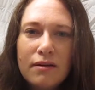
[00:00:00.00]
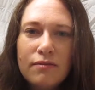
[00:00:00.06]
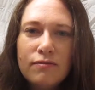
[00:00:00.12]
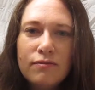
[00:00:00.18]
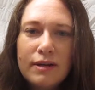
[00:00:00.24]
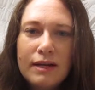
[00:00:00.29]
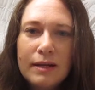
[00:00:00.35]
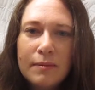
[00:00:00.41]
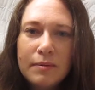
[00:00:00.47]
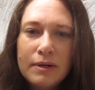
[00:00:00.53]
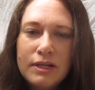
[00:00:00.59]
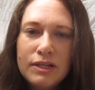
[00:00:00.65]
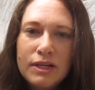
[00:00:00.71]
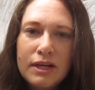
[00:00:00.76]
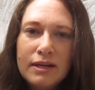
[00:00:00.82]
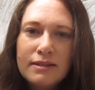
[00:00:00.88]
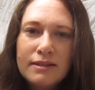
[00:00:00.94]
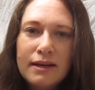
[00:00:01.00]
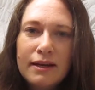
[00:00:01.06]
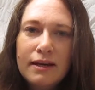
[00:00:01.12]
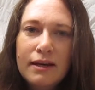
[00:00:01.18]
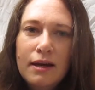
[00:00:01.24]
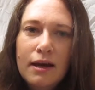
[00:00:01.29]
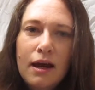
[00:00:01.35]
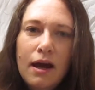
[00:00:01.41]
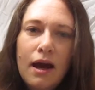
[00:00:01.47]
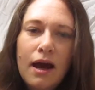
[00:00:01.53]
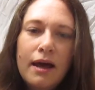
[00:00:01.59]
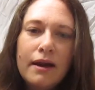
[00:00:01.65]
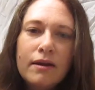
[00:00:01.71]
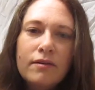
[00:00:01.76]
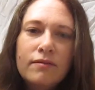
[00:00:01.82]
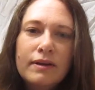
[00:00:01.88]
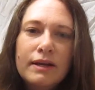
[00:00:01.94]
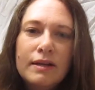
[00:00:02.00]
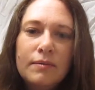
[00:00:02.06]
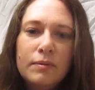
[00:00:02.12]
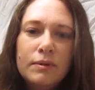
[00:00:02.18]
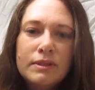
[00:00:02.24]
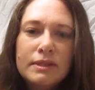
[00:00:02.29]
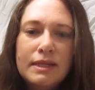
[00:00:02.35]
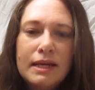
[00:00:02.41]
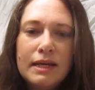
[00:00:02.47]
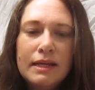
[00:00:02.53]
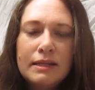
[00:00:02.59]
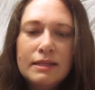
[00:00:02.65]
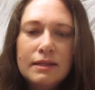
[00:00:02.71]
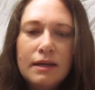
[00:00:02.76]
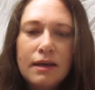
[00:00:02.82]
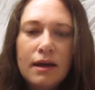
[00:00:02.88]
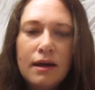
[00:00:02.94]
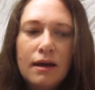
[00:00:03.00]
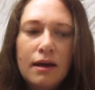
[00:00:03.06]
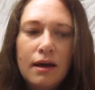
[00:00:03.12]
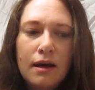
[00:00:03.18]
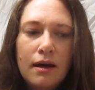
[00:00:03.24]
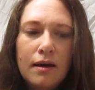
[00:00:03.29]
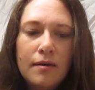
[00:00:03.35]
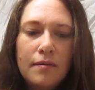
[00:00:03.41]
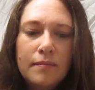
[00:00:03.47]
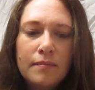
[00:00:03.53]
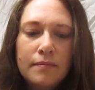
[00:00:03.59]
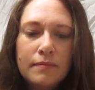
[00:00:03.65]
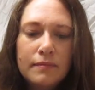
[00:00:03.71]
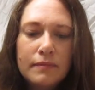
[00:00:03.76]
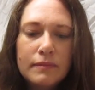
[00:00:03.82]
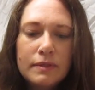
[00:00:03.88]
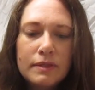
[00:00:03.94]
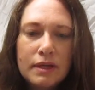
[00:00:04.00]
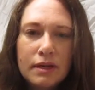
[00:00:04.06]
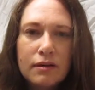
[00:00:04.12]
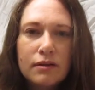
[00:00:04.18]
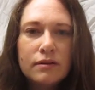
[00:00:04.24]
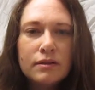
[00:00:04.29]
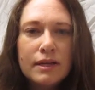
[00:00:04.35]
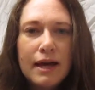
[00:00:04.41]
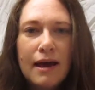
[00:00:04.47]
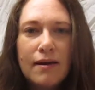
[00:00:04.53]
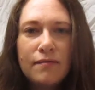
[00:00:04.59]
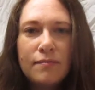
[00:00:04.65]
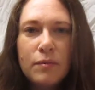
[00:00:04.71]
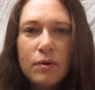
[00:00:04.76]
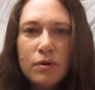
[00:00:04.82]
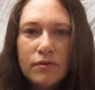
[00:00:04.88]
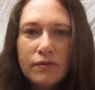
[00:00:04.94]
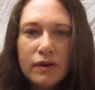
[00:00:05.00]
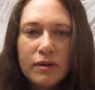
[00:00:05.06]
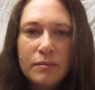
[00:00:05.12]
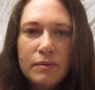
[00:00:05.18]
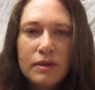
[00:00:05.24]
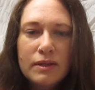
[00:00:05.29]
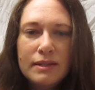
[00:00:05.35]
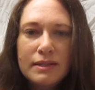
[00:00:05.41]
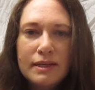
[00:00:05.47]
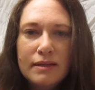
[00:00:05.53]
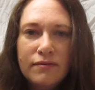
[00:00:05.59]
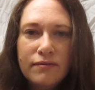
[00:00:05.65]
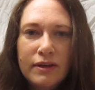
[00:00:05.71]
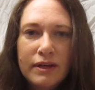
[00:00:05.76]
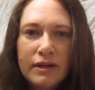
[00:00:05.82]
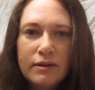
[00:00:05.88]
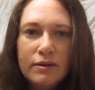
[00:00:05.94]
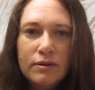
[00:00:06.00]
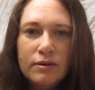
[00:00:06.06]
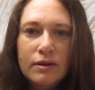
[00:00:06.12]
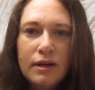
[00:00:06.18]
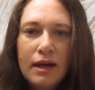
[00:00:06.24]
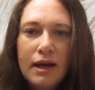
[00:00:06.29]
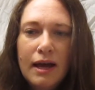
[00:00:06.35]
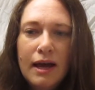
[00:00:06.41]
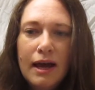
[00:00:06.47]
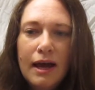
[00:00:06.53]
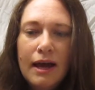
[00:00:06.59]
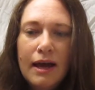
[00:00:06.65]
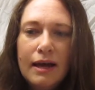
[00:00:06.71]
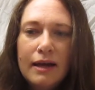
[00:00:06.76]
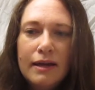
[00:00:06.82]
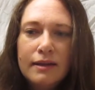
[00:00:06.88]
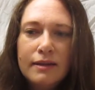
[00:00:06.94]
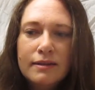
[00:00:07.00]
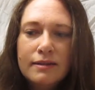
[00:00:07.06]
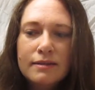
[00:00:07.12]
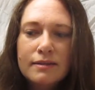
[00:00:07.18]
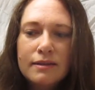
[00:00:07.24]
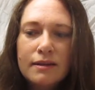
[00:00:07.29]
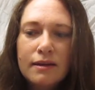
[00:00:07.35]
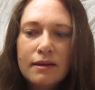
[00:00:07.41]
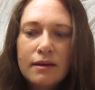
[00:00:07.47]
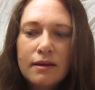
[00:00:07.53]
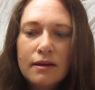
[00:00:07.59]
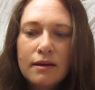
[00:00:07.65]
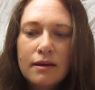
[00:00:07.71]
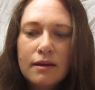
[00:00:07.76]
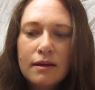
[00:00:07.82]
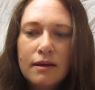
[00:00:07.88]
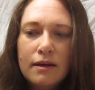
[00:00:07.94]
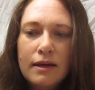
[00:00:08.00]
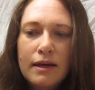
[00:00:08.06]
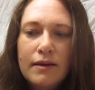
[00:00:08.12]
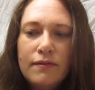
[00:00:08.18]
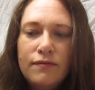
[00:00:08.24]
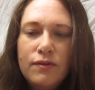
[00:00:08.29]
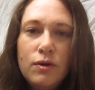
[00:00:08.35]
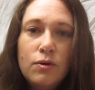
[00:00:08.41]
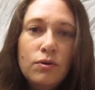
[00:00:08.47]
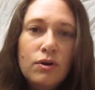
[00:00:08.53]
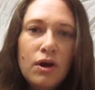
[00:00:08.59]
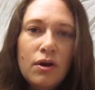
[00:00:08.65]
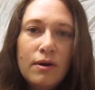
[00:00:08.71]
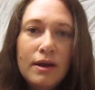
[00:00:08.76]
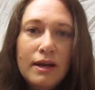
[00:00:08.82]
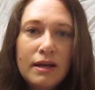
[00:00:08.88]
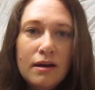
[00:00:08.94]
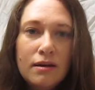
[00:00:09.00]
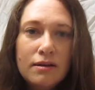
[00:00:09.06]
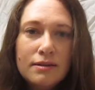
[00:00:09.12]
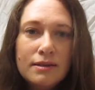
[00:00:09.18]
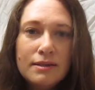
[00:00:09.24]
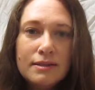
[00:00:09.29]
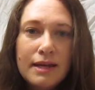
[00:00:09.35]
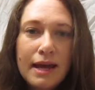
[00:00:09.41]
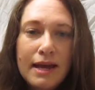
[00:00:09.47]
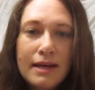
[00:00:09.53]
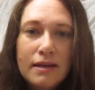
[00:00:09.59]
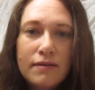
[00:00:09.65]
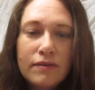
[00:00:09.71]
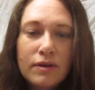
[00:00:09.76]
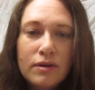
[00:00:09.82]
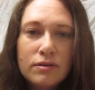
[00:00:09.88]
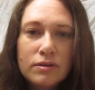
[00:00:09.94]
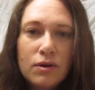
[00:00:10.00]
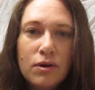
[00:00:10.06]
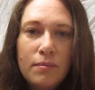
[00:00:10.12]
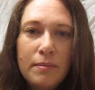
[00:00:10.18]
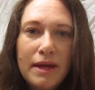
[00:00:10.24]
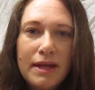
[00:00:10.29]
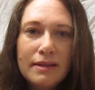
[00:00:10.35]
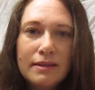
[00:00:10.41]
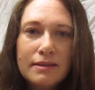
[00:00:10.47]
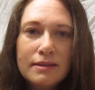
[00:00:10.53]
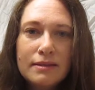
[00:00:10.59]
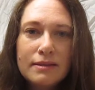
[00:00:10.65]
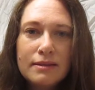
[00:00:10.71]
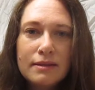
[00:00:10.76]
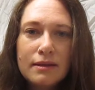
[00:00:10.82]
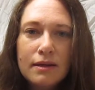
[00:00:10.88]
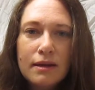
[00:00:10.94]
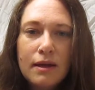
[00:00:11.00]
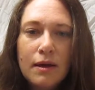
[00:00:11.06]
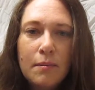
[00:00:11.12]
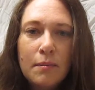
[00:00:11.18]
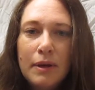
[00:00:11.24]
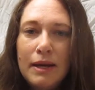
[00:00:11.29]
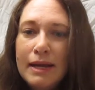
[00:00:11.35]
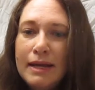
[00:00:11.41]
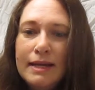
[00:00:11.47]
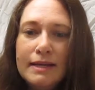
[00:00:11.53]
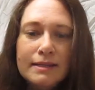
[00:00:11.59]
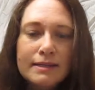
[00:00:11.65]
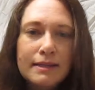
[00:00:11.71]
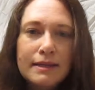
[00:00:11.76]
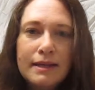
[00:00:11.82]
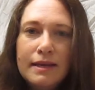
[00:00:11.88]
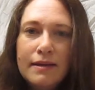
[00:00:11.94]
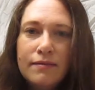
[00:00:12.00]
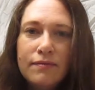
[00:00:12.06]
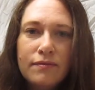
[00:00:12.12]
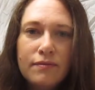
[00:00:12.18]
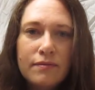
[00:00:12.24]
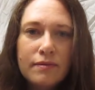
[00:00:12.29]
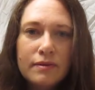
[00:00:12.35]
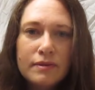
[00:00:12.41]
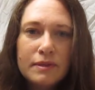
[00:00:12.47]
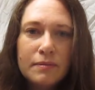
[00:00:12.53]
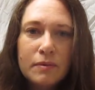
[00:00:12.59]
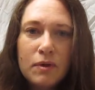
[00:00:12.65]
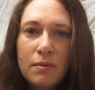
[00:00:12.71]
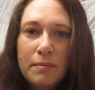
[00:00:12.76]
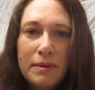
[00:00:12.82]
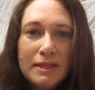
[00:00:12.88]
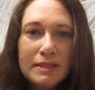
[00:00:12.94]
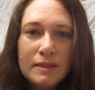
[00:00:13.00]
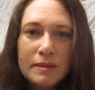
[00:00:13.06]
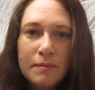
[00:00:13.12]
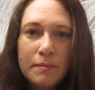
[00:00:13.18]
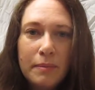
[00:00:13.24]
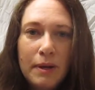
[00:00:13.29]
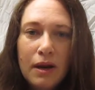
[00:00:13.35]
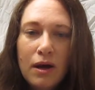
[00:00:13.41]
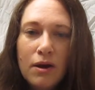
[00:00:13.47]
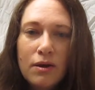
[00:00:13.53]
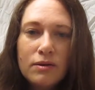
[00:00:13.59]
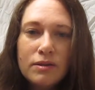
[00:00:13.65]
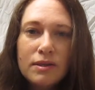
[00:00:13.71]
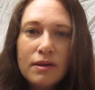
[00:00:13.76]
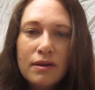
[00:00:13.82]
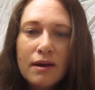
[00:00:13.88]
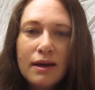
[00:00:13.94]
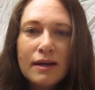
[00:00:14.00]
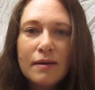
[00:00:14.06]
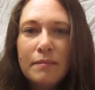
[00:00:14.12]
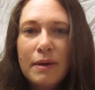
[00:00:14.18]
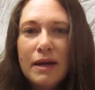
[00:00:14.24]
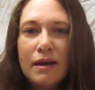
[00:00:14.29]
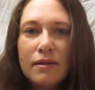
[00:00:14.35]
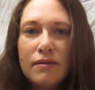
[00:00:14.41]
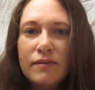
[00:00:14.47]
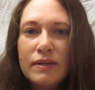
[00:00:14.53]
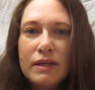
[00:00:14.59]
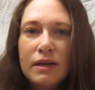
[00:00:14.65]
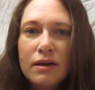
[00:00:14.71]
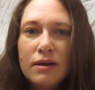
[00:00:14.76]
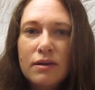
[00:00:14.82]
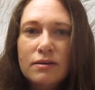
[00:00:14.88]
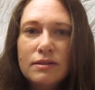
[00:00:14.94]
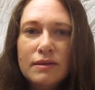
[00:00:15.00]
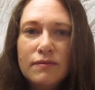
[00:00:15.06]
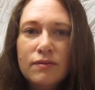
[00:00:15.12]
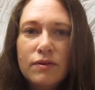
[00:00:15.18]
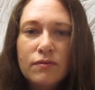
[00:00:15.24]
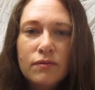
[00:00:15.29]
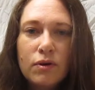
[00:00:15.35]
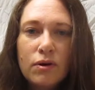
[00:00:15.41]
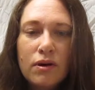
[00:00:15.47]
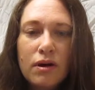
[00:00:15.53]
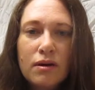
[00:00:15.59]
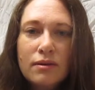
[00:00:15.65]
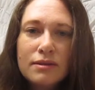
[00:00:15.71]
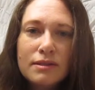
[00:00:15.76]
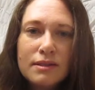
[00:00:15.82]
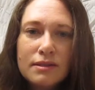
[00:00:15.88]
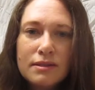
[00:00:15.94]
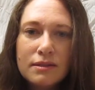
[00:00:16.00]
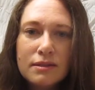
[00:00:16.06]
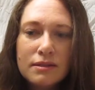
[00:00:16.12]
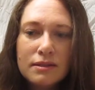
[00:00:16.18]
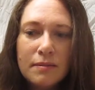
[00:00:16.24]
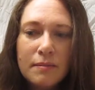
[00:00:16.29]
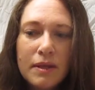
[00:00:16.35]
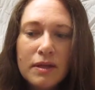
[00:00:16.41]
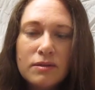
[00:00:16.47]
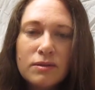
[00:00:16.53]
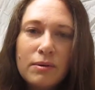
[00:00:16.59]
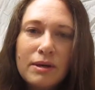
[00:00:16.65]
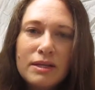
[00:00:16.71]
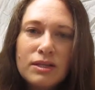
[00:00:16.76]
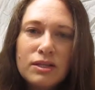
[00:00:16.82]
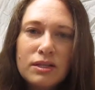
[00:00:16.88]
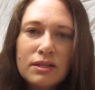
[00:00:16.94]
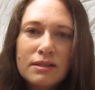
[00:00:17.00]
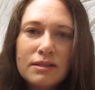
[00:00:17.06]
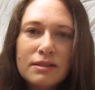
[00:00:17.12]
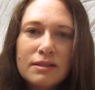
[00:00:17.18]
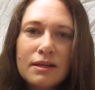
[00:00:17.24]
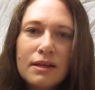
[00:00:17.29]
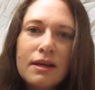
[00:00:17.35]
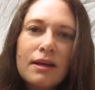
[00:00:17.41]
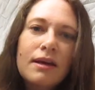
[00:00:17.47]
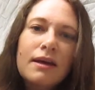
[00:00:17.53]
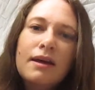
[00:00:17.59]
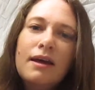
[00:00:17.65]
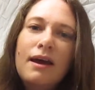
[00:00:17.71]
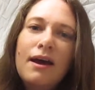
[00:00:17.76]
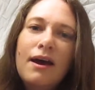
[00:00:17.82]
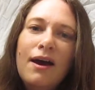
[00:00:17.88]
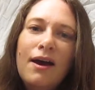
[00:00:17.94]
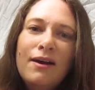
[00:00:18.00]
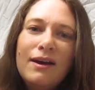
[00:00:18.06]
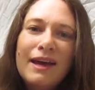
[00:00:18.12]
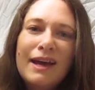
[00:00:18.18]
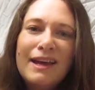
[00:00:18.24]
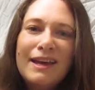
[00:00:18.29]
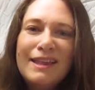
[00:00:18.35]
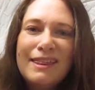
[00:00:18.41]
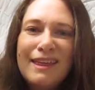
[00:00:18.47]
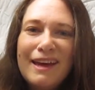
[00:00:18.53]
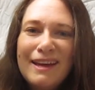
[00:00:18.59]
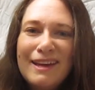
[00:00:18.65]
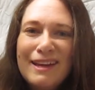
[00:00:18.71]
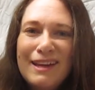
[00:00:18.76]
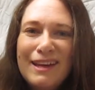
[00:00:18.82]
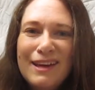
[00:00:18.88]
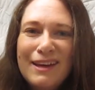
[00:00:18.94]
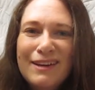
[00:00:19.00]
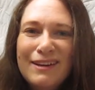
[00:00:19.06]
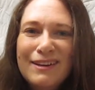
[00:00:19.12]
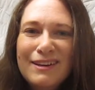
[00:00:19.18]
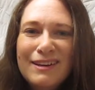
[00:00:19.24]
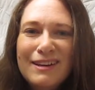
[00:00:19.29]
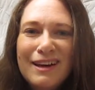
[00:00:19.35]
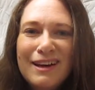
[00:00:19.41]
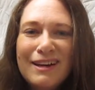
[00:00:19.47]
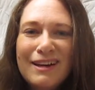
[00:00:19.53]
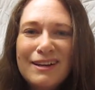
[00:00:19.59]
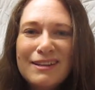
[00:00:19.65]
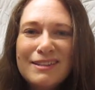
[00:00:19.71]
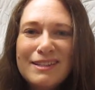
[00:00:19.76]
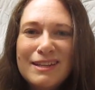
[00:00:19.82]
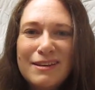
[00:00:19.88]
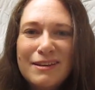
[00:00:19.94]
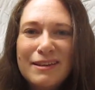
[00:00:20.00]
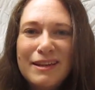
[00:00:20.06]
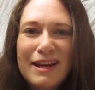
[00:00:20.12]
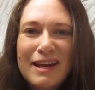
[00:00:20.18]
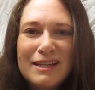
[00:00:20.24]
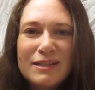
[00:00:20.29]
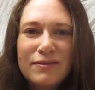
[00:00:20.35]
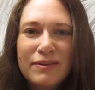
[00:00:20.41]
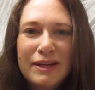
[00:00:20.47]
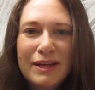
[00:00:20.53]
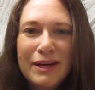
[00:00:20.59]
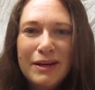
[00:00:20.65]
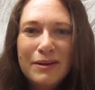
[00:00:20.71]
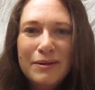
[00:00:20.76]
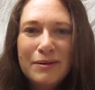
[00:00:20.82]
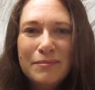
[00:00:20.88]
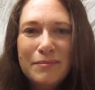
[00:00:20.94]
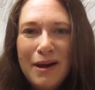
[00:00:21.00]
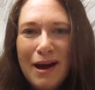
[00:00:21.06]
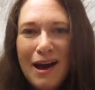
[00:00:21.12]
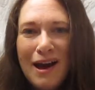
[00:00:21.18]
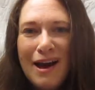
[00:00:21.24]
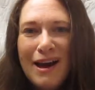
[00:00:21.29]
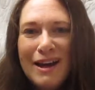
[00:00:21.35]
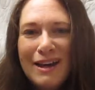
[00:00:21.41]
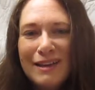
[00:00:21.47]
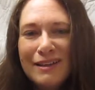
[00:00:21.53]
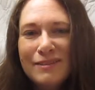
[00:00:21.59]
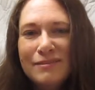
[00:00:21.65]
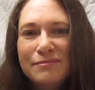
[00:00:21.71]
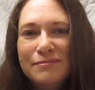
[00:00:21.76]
really appreciate it, and I really wanted to have more of a community feel. And if you know any answers to any of those comments, please leave some comments below so that I can make other videos if you've got answers to some of those questions. Okay, thank you, and I'll see you in the next video. Bye!